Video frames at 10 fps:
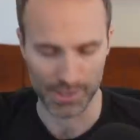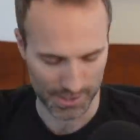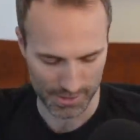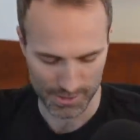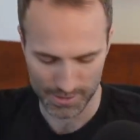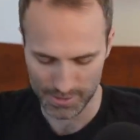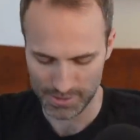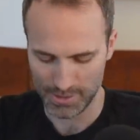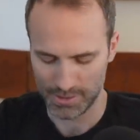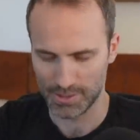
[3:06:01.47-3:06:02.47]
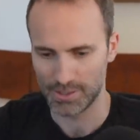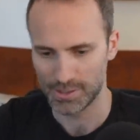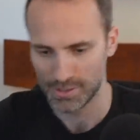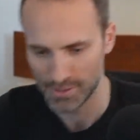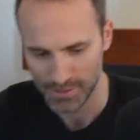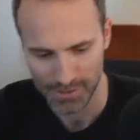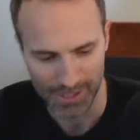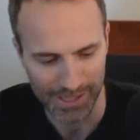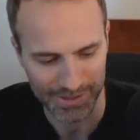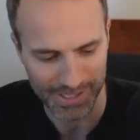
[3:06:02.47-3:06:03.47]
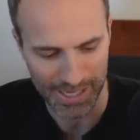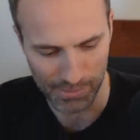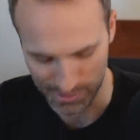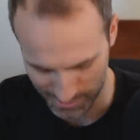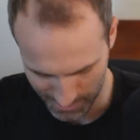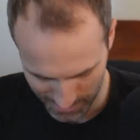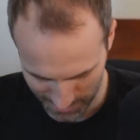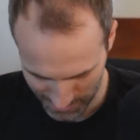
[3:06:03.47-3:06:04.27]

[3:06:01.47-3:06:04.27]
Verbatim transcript: work i got the cable